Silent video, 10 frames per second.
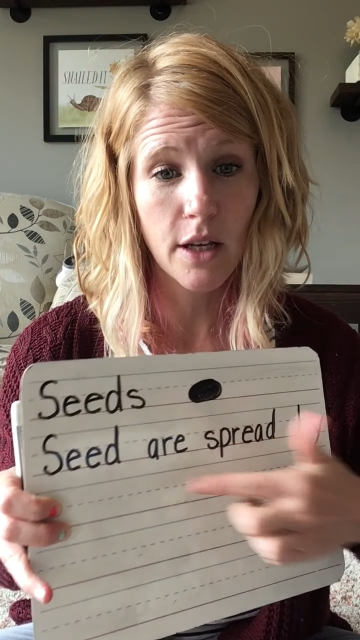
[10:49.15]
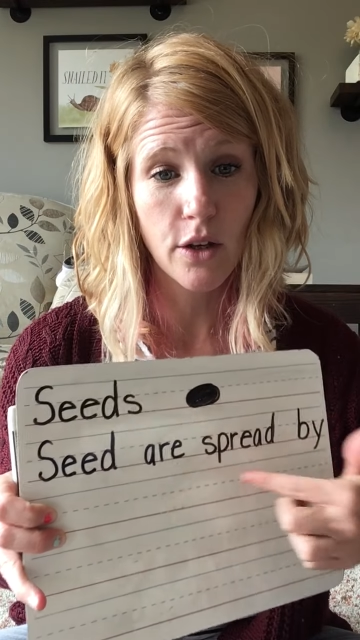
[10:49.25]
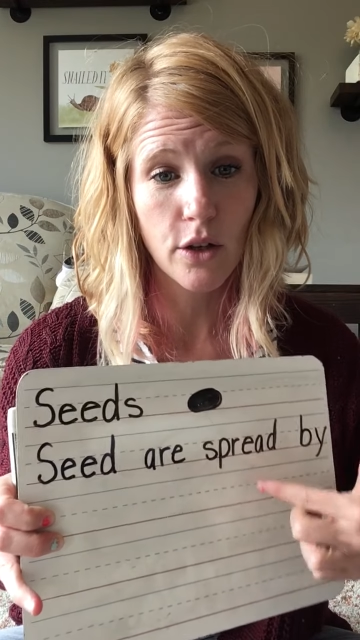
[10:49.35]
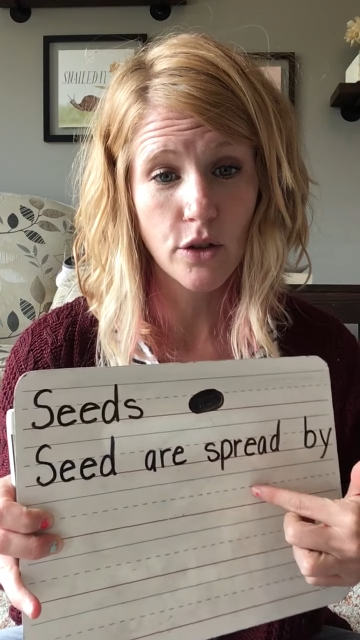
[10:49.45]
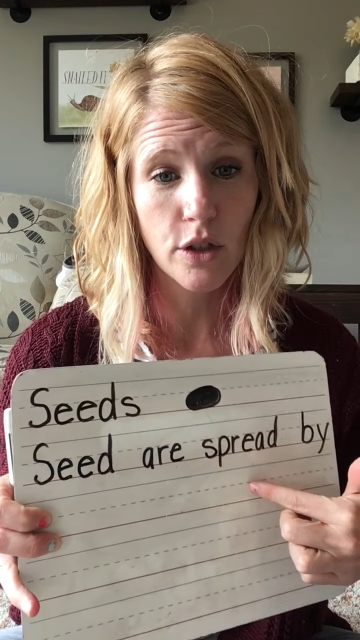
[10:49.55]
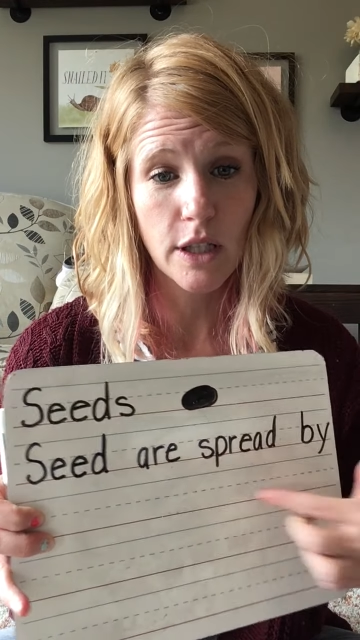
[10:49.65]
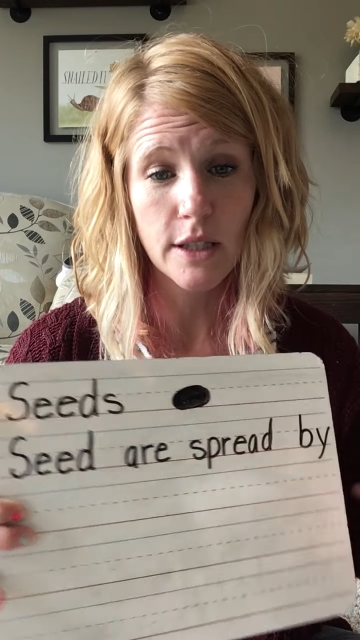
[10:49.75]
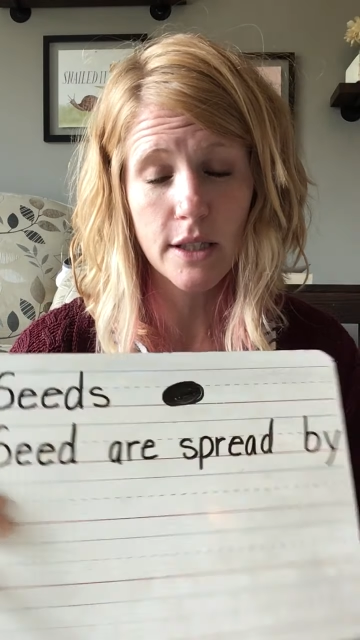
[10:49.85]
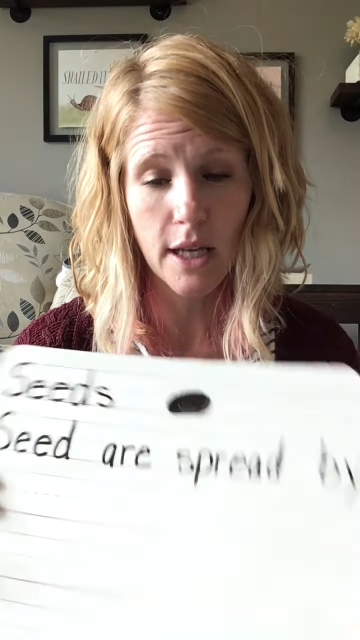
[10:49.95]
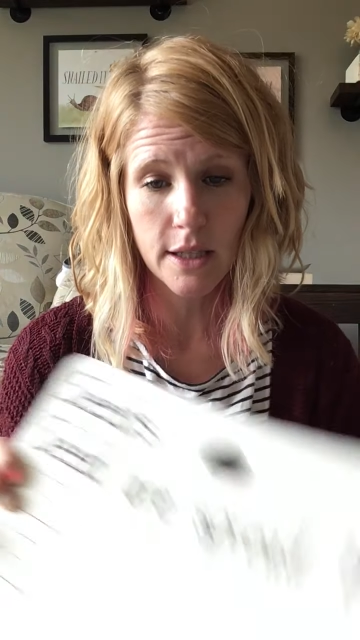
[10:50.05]
and your
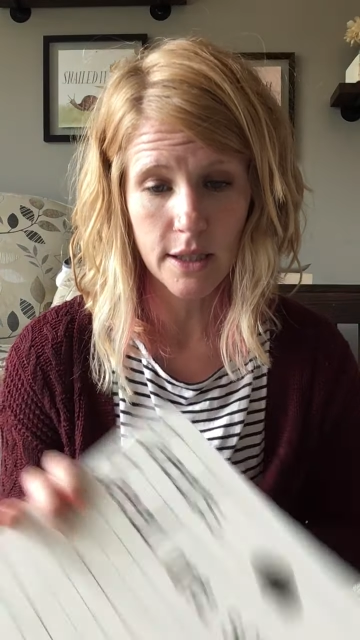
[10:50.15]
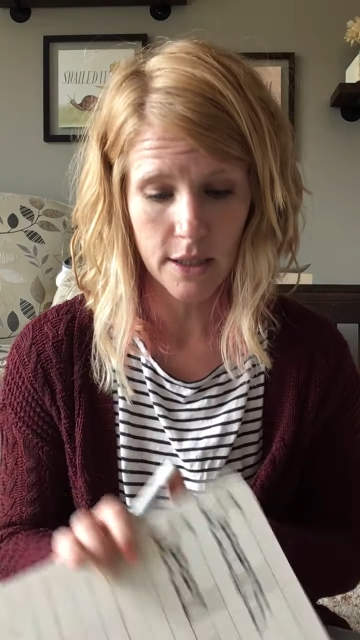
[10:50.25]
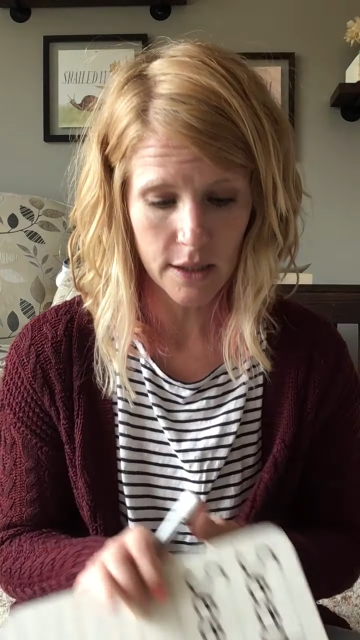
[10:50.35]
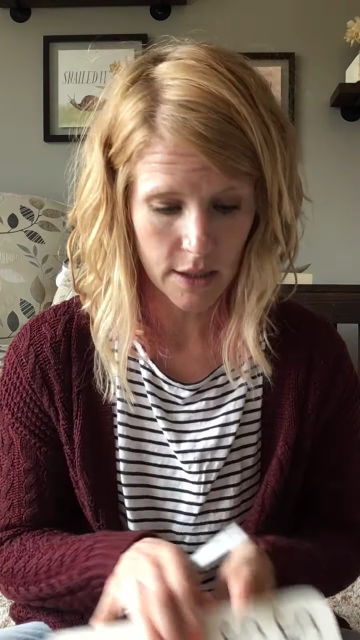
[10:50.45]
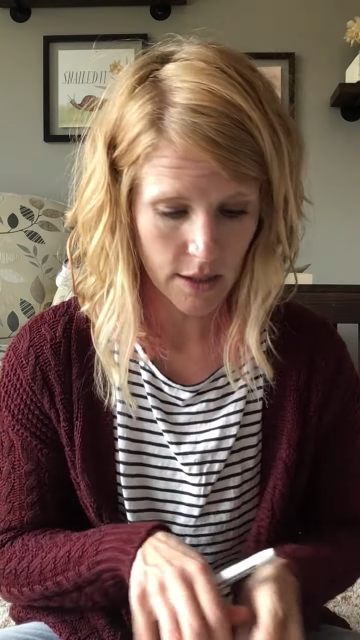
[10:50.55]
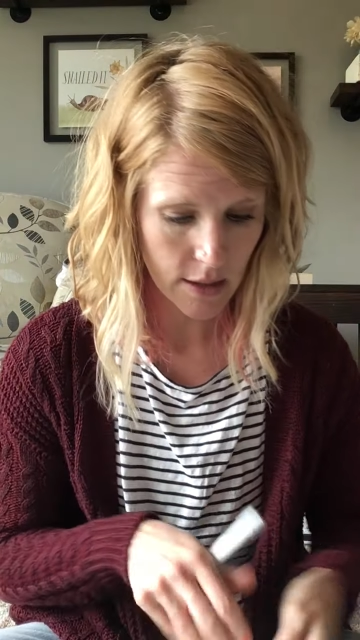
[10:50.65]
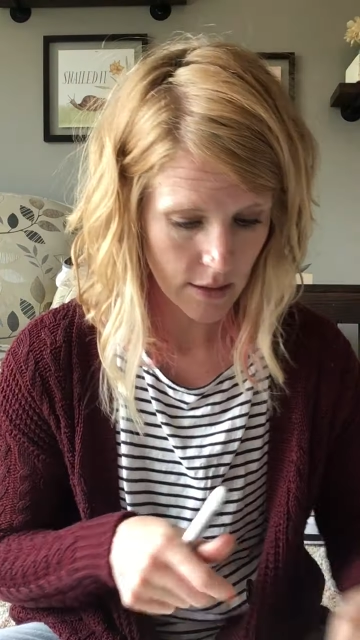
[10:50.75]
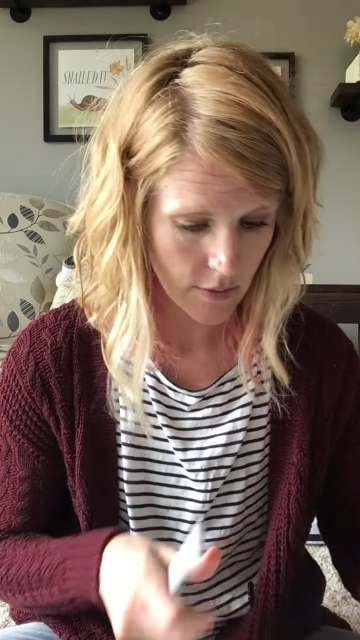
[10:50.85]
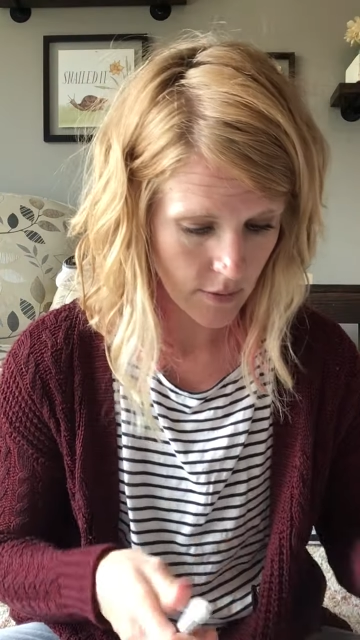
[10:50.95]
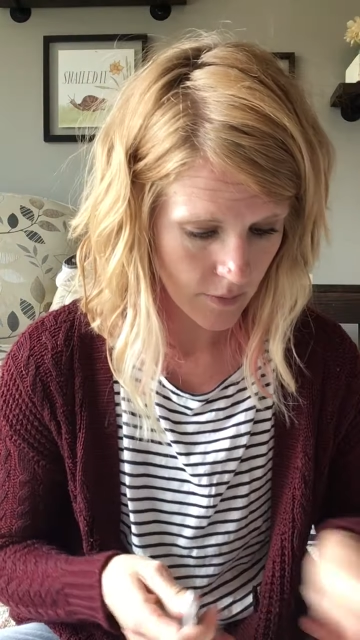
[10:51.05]
seed sentence
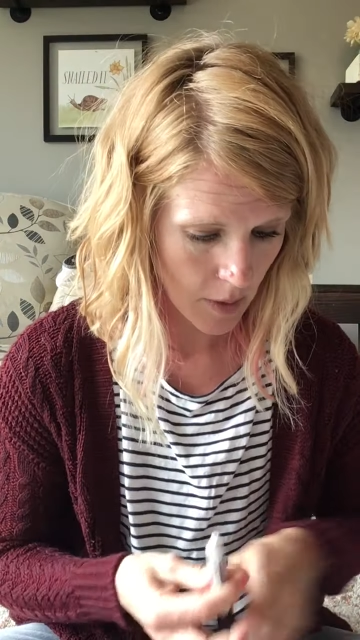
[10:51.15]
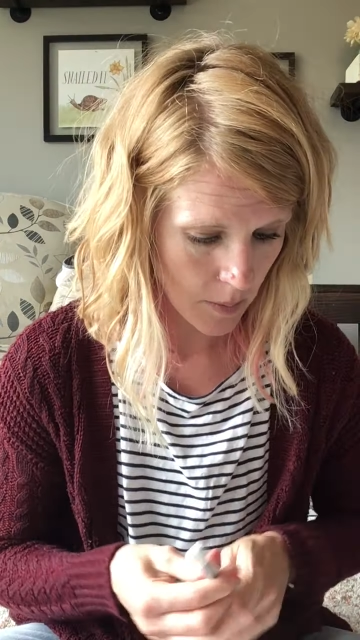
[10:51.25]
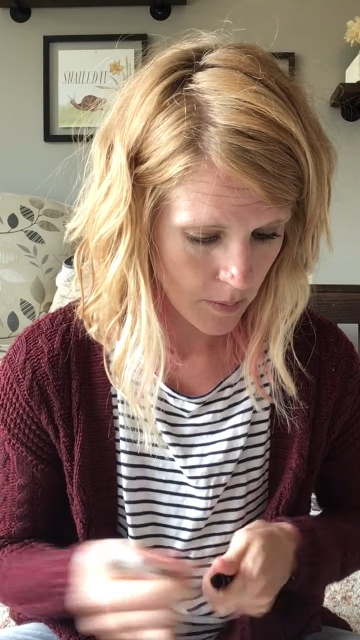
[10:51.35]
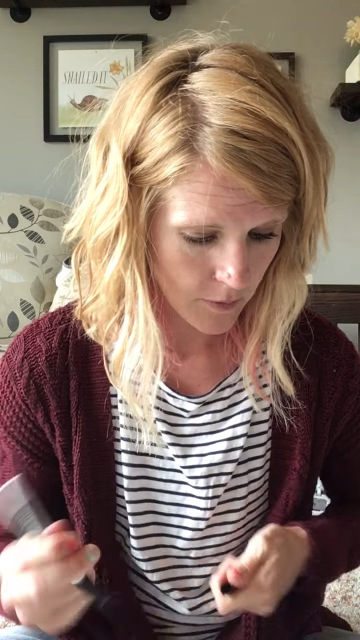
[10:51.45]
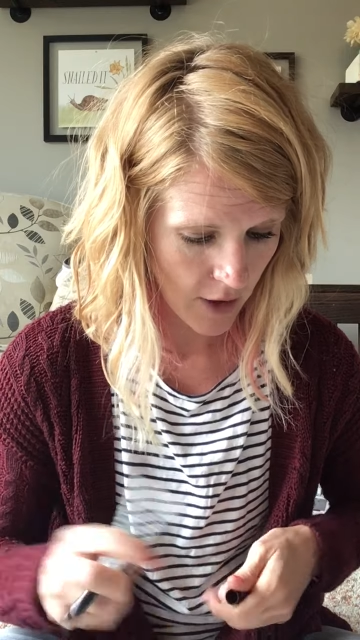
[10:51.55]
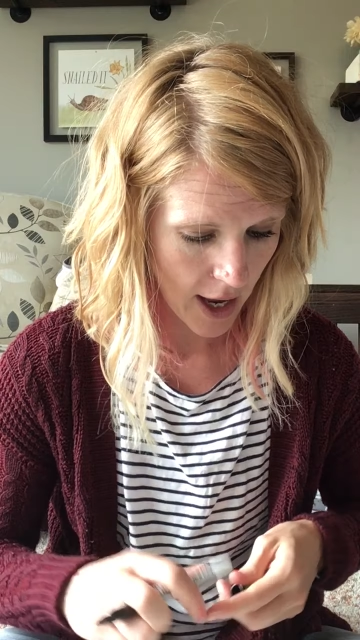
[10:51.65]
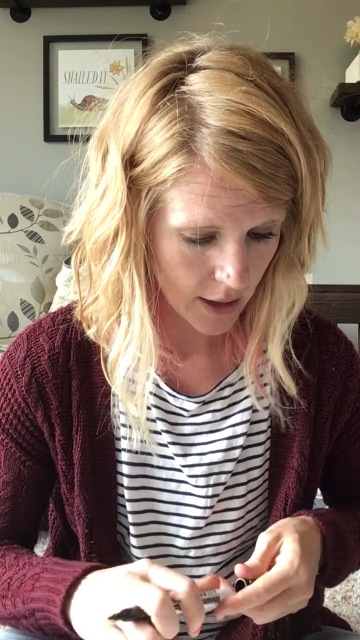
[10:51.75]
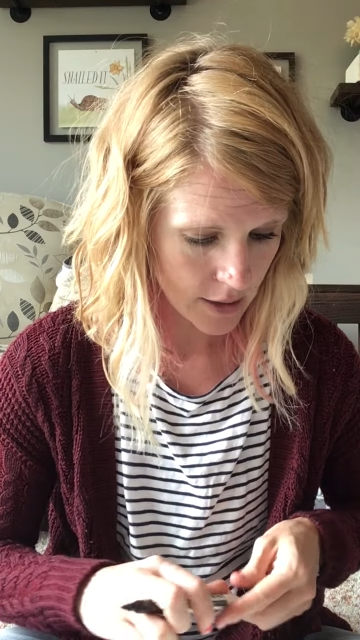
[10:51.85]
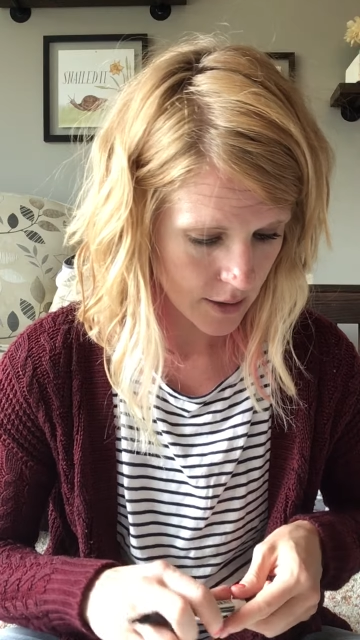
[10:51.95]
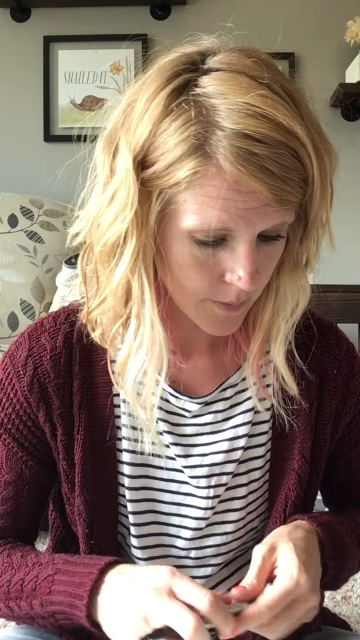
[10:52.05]

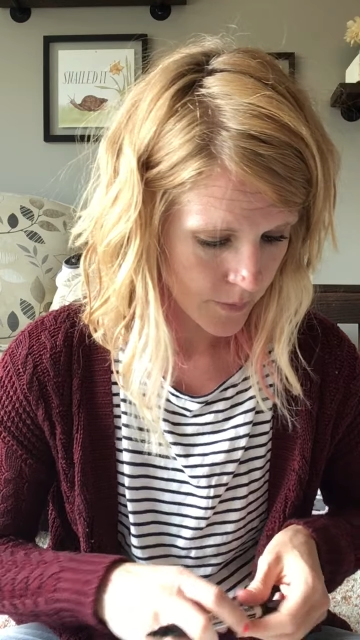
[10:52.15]
fact.